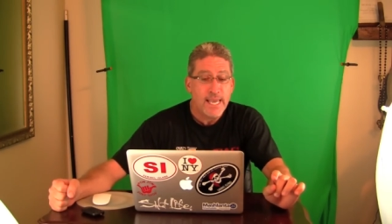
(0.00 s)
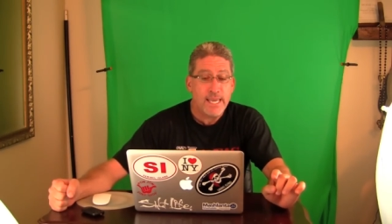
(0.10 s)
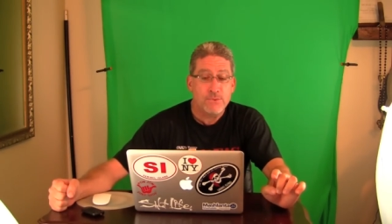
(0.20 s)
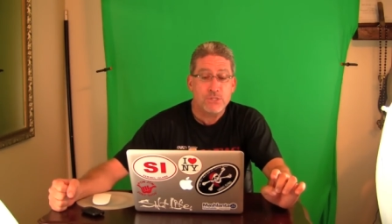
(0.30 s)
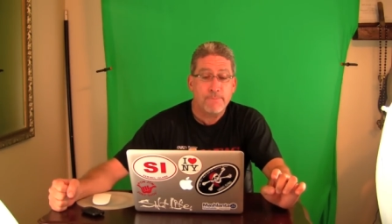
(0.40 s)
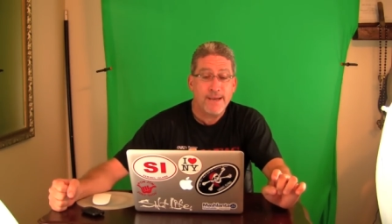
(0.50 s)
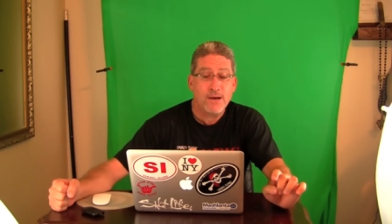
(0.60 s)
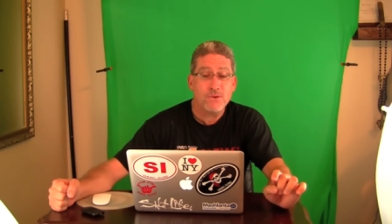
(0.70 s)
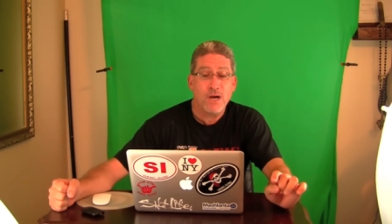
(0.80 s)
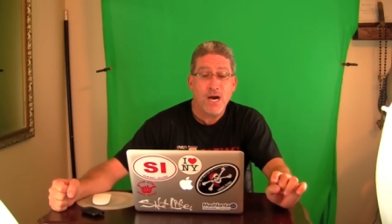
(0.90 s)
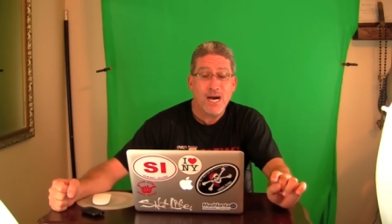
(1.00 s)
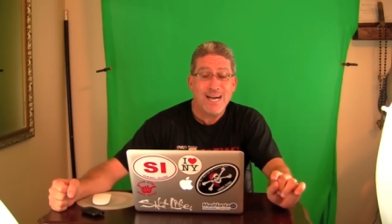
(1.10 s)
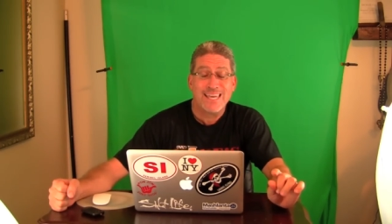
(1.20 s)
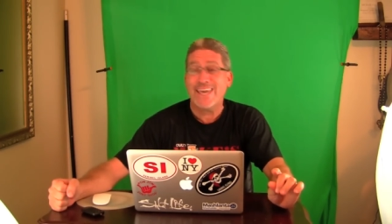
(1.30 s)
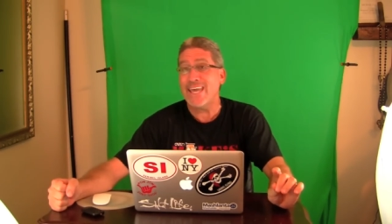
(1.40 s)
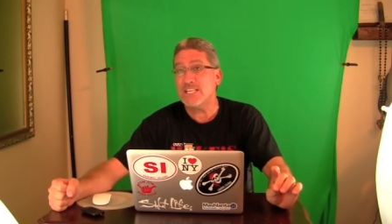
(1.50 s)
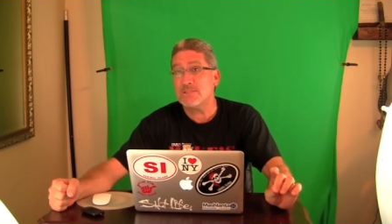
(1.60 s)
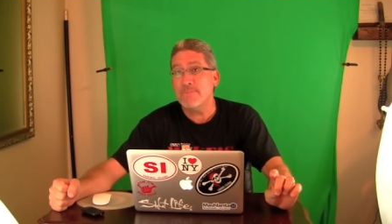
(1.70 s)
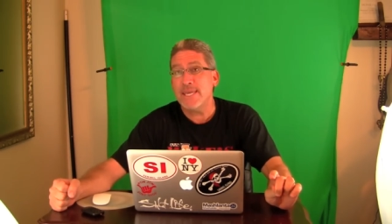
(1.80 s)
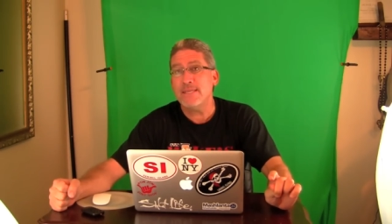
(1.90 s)
It was about a
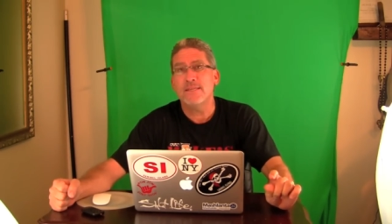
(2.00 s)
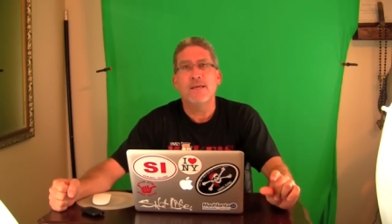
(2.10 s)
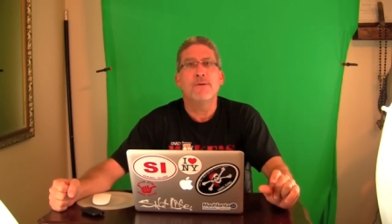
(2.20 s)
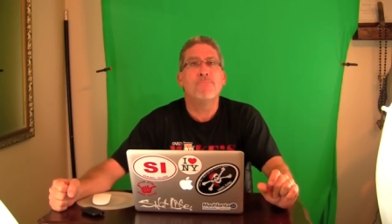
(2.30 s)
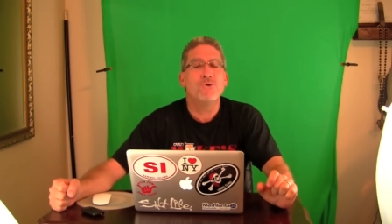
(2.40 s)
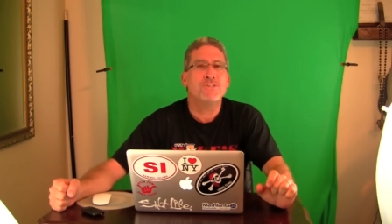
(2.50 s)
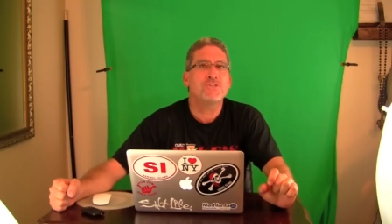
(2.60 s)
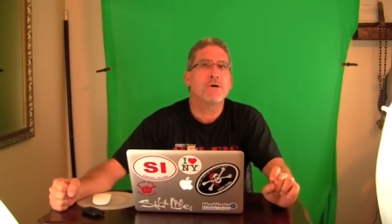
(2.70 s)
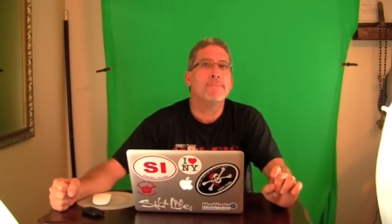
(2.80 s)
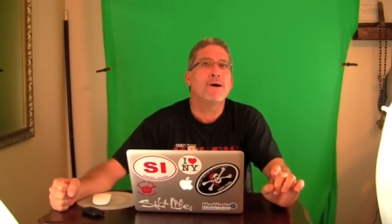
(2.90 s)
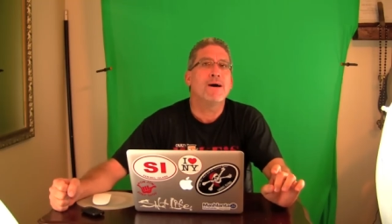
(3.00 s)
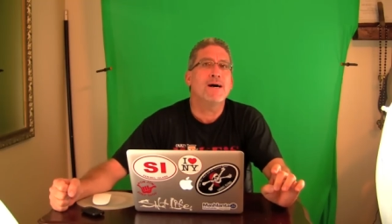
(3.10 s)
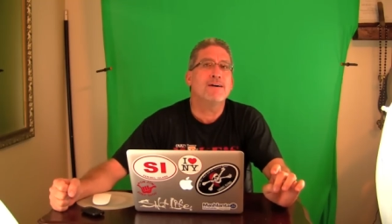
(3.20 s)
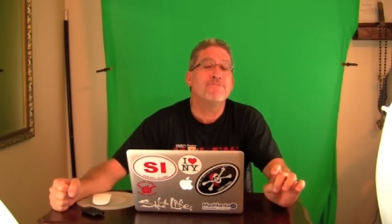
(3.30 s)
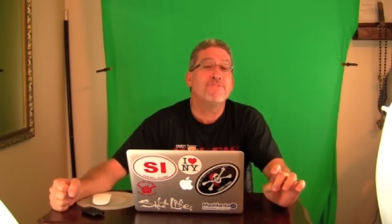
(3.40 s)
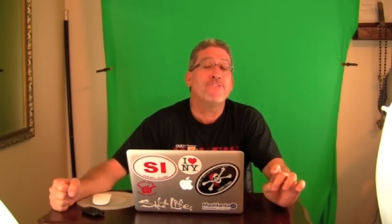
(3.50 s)
Case-Mate put some uh,